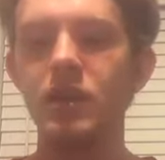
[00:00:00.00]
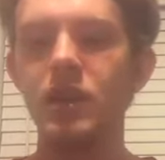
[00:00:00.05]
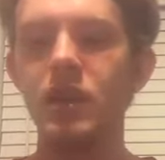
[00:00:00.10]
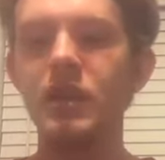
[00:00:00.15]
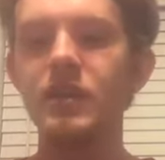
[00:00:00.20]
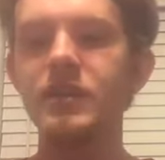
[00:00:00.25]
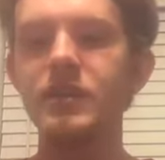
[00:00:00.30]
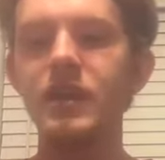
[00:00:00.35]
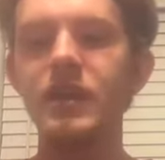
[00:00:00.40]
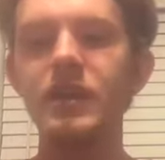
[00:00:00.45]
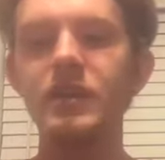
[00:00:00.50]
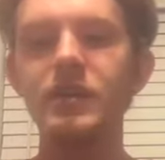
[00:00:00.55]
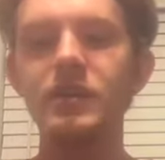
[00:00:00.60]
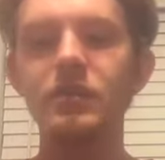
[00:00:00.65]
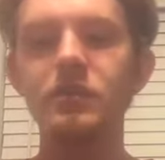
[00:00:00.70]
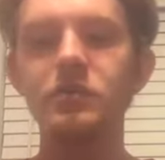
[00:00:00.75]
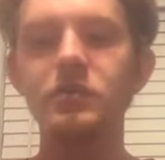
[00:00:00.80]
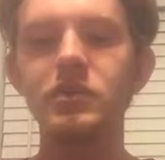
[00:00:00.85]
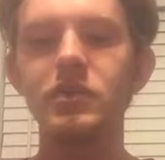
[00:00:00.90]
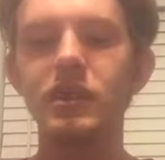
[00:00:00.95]
And then it
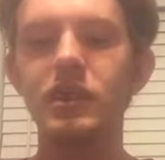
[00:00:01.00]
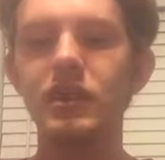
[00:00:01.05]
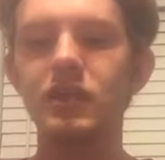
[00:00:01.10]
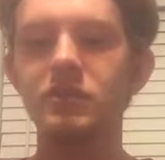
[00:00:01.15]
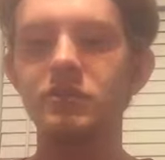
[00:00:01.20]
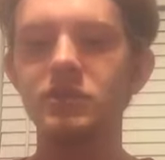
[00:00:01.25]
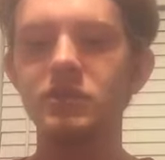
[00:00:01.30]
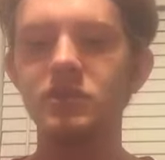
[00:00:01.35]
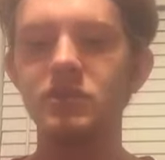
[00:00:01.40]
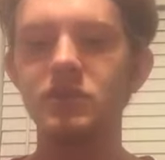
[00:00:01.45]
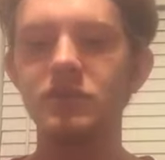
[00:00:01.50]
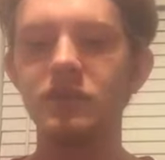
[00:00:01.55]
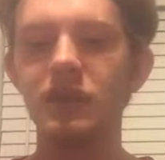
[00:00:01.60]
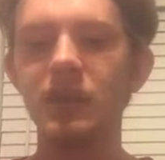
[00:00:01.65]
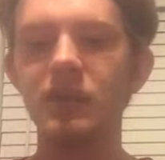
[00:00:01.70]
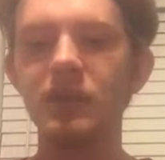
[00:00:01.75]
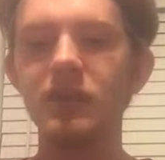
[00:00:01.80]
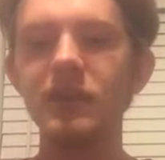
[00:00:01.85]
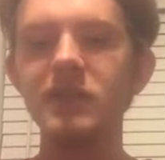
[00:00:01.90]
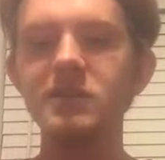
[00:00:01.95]
was announced
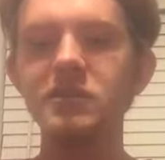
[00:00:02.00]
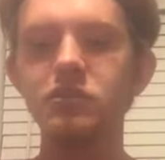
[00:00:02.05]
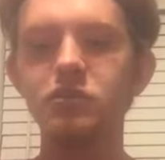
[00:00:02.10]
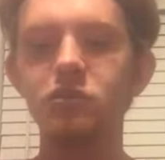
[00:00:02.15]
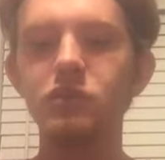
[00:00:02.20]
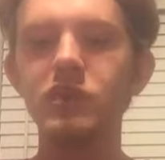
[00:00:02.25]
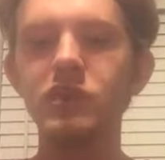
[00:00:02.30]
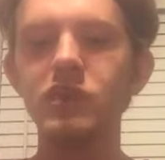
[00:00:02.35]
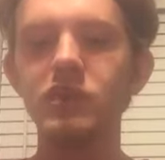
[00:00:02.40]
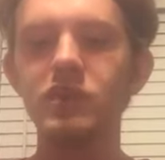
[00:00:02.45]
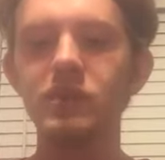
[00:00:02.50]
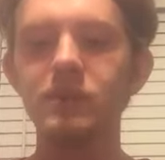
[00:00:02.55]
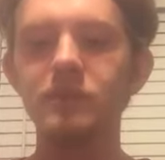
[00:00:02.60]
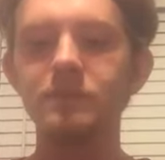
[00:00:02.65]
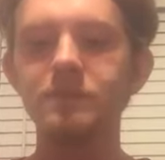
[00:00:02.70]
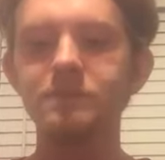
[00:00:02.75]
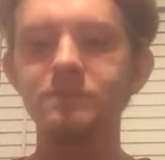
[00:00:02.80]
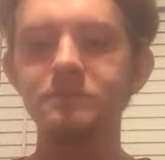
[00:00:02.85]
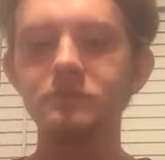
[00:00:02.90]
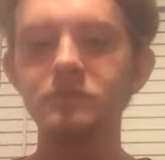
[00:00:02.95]
that next week
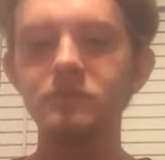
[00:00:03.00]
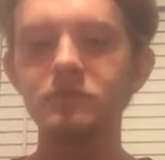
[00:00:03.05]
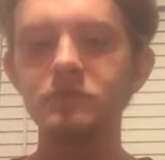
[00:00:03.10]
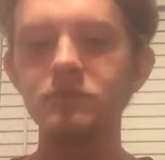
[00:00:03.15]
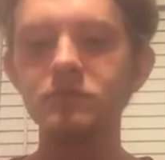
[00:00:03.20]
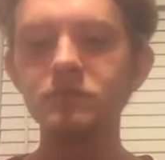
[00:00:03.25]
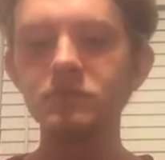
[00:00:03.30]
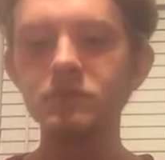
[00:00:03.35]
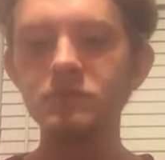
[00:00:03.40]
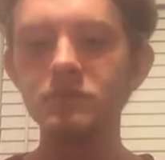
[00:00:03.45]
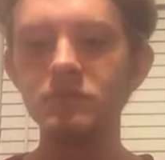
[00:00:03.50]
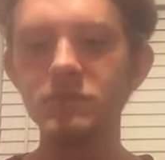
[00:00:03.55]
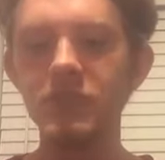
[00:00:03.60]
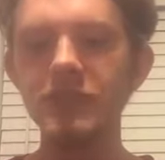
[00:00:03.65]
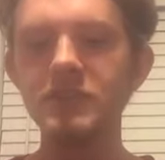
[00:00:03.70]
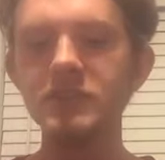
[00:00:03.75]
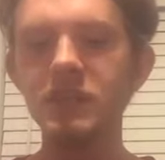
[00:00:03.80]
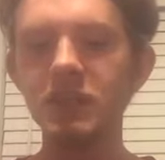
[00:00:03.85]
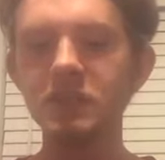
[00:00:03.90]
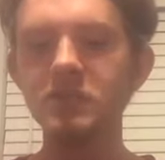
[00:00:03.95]

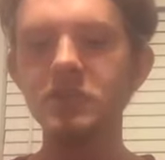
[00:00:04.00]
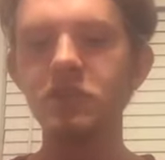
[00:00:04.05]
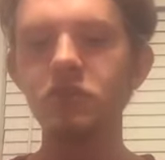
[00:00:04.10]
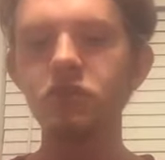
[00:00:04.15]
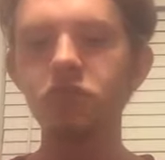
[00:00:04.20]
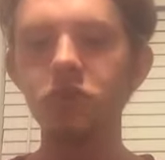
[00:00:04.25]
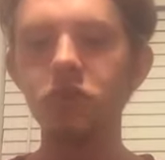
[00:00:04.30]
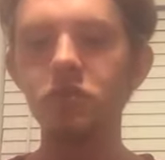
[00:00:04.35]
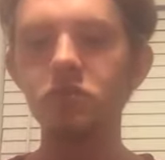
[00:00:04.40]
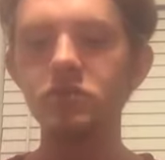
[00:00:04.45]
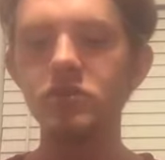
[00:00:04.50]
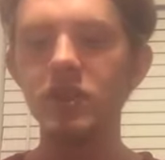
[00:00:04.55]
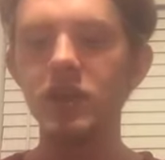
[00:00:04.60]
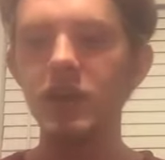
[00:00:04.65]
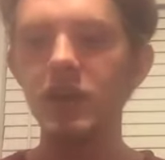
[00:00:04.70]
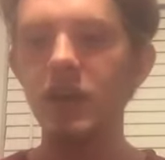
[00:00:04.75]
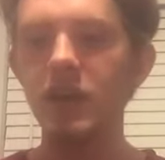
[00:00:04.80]
that Dustin Rhodes